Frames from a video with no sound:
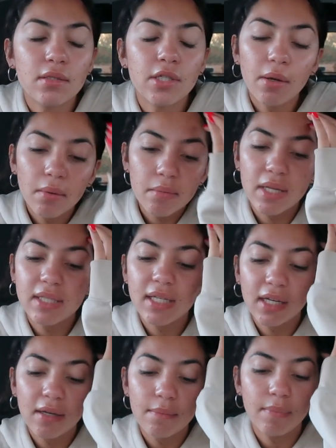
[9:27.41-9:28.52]
Do you know, it's
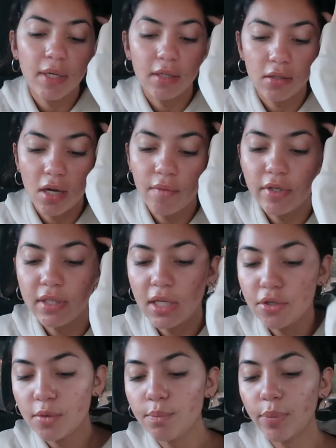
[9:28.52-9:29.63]
like a bigger
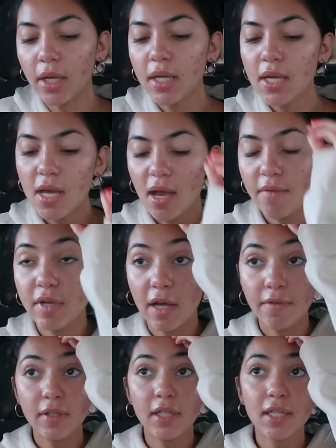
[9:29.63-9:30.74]
conversation but I've
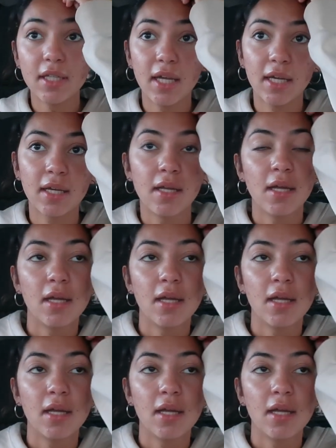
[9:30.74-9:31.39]
definitely like